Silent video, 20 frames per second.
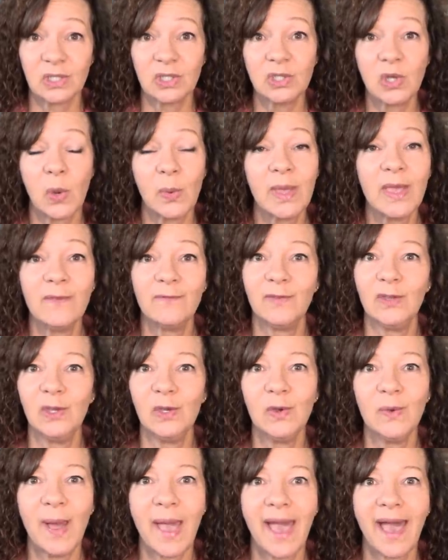So if
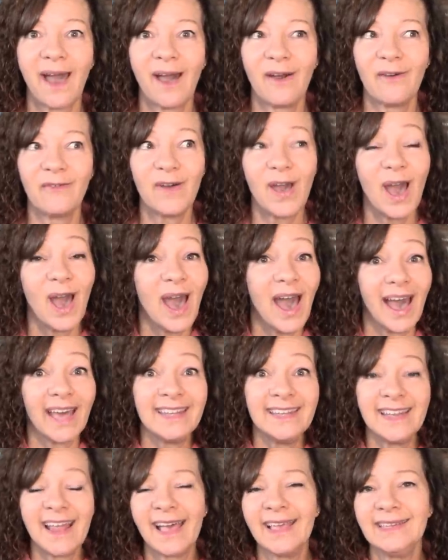you have a
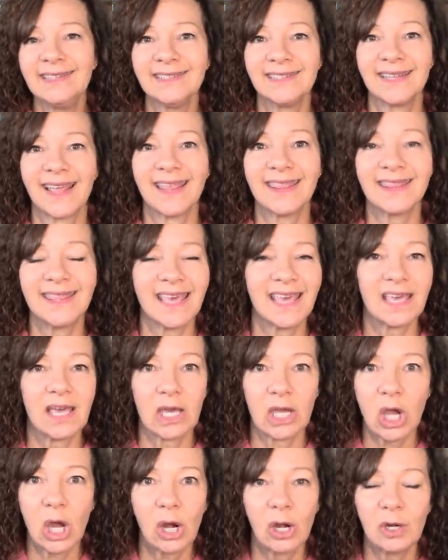nice thick
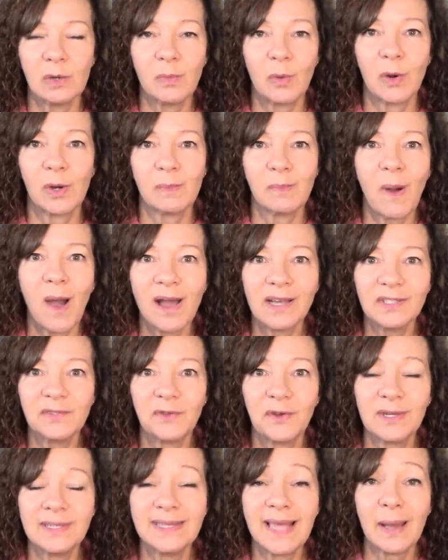cardboard box,
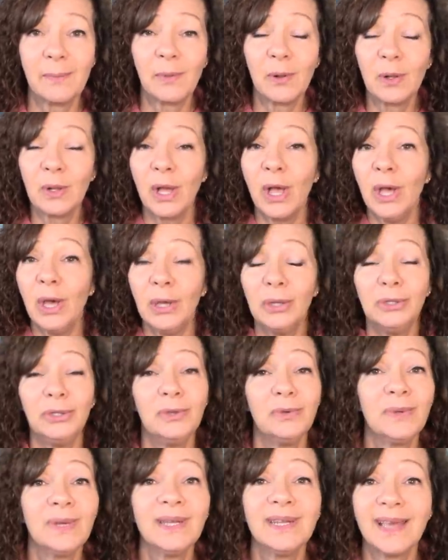for example,
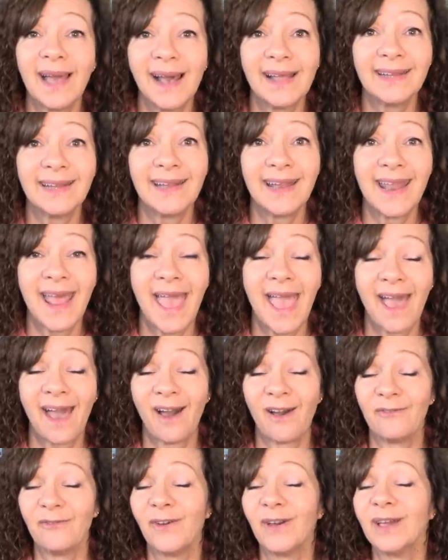you could cut it in
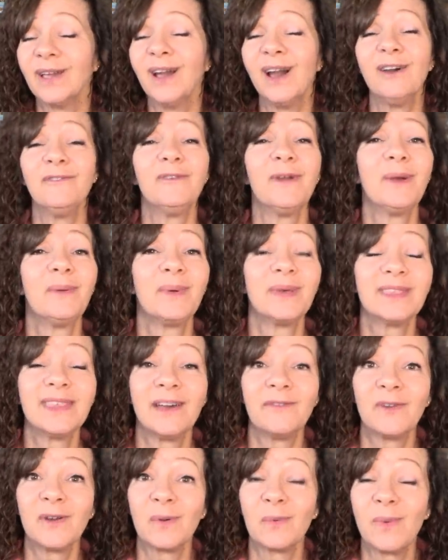half, cover it with
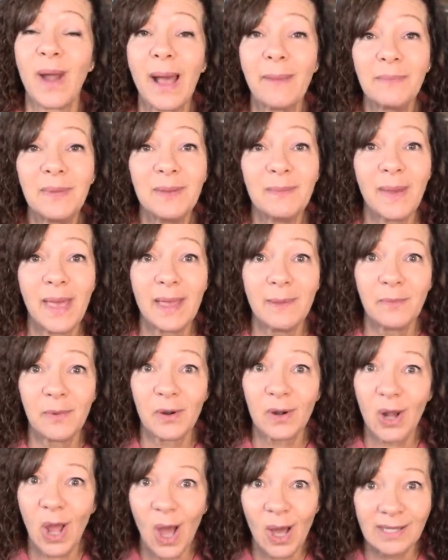ever wrapping
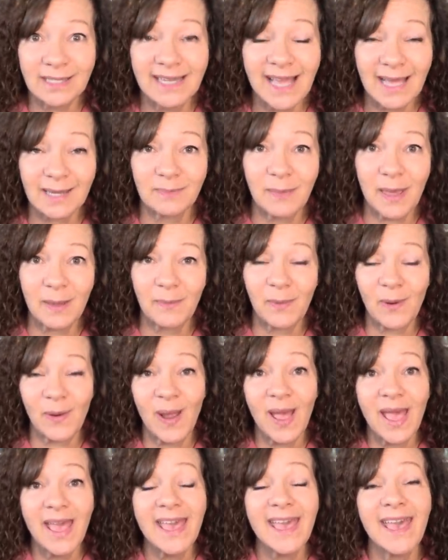paper, contact
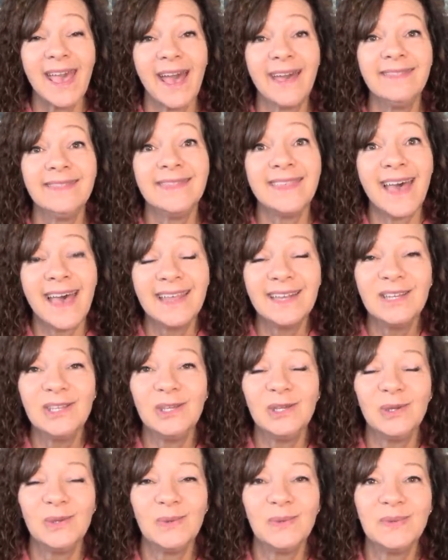paper, and then
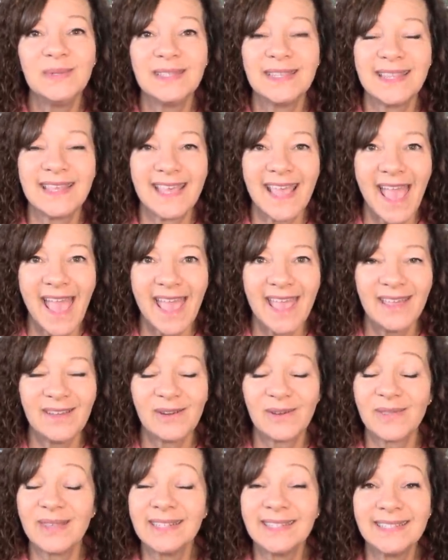use the
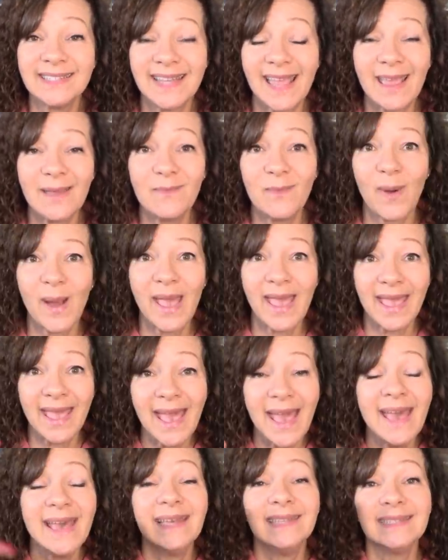hanger the same way
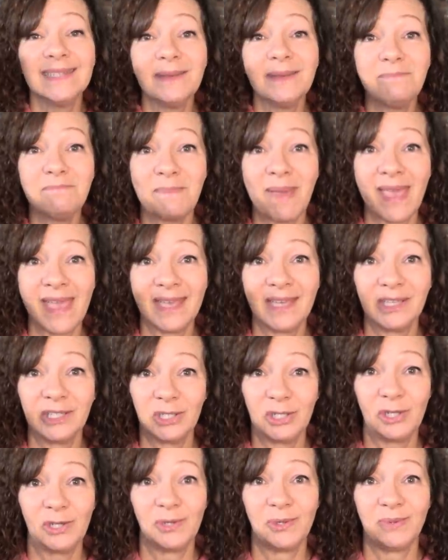to make
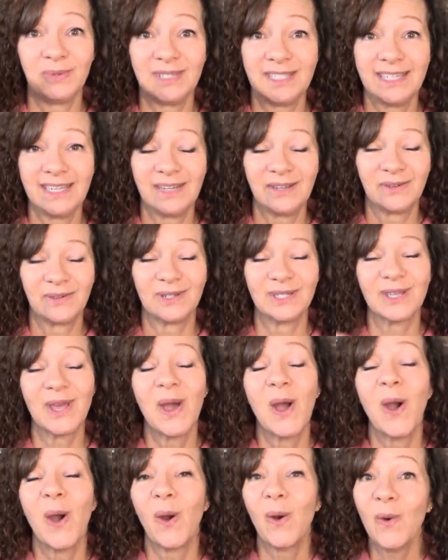two tiers.
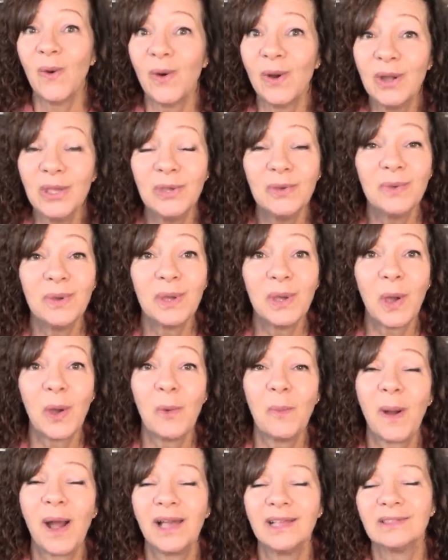Or you can
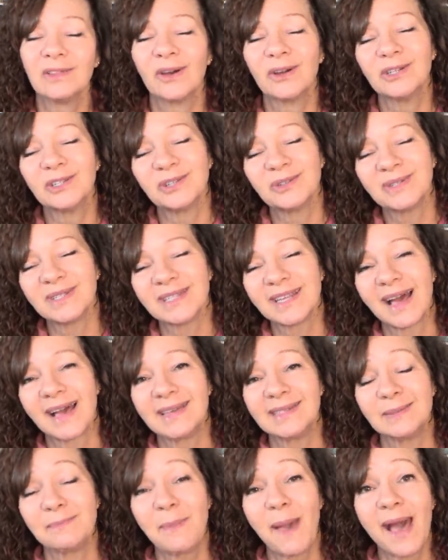go buy larger
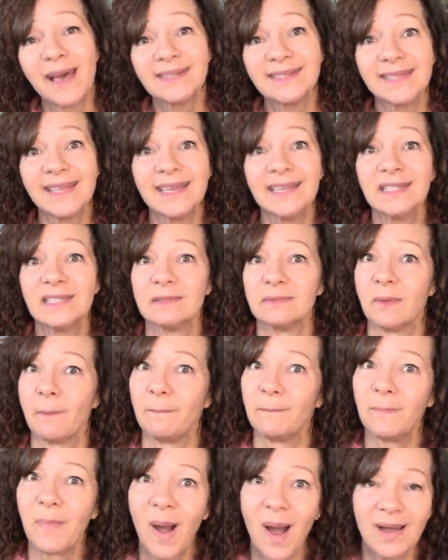size baskets,
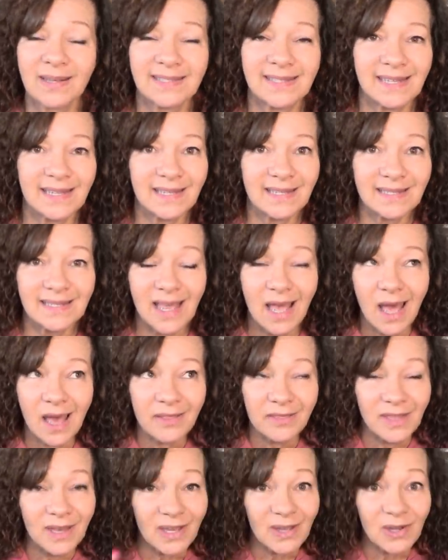boxes,
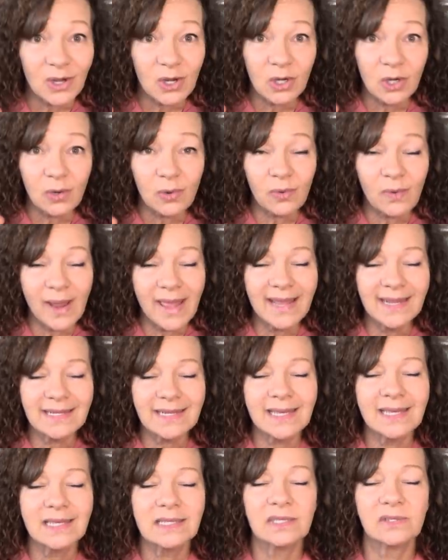the
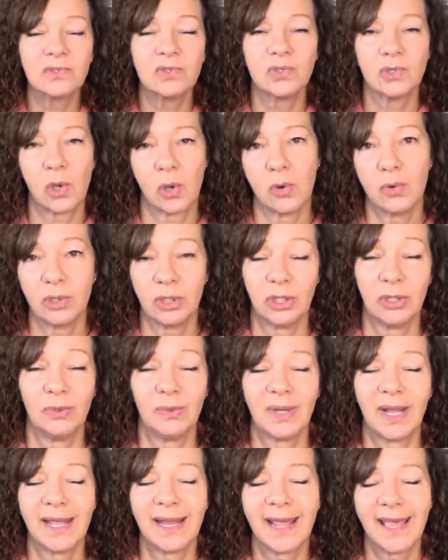Crate is so
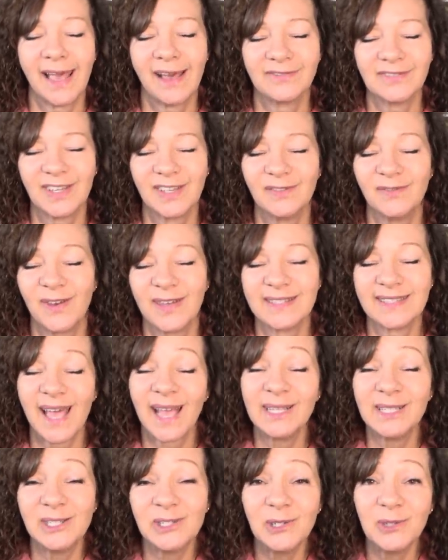cute and I have to confess,
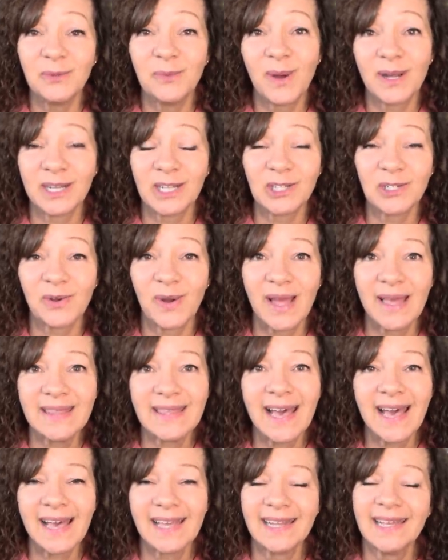I do want to try
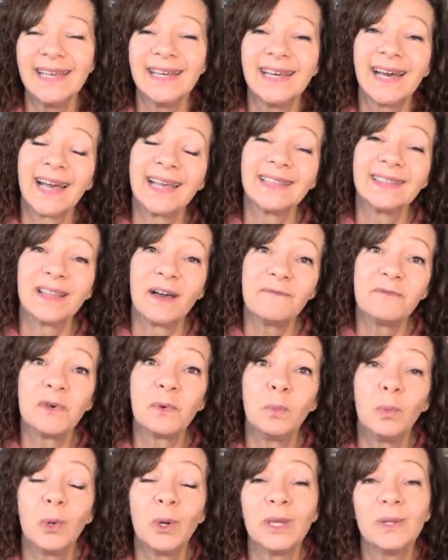that. I love the
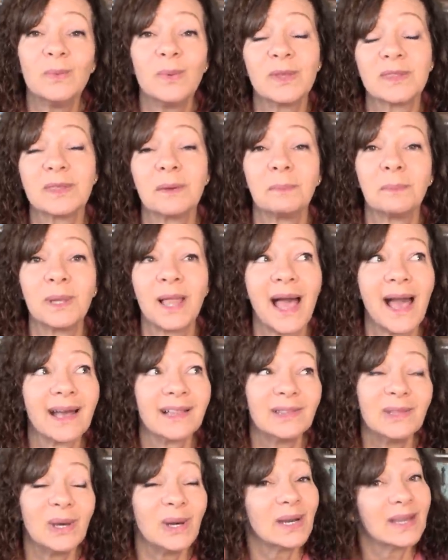wood with the
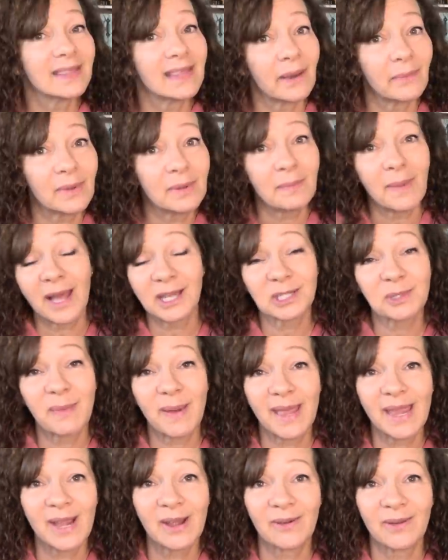black look. That would match
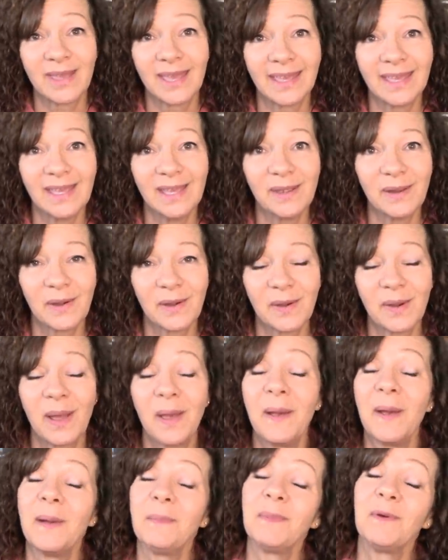my area here.
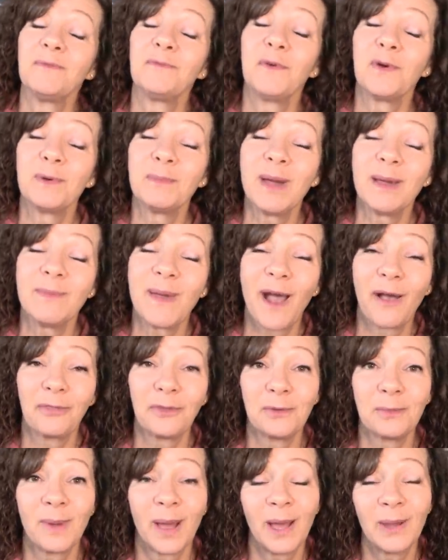But for my
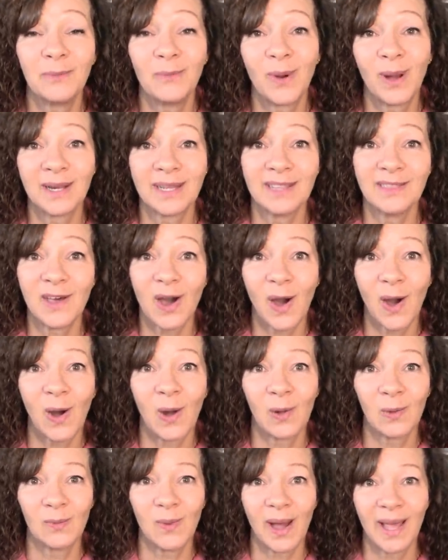bathroom, I wanted the
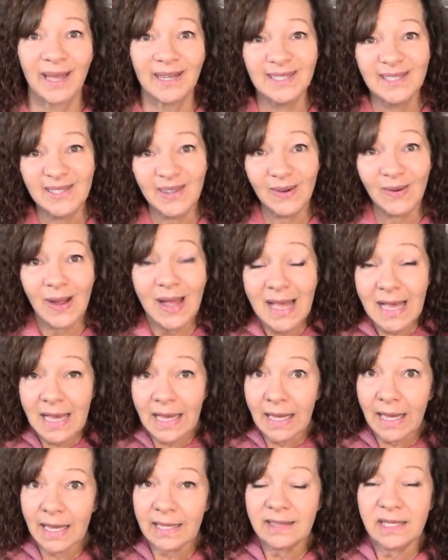all white. So
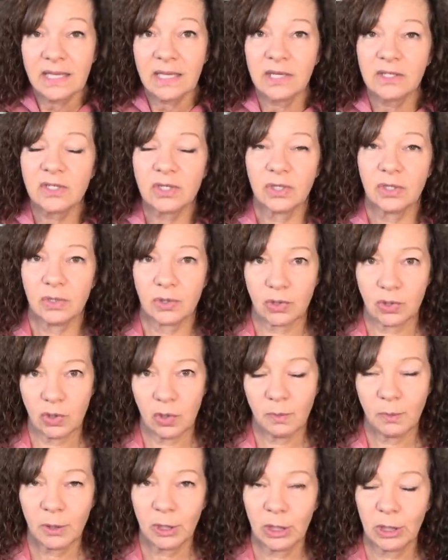I think it's
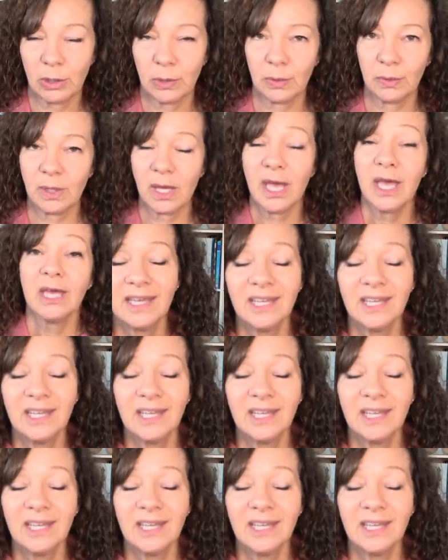super cute.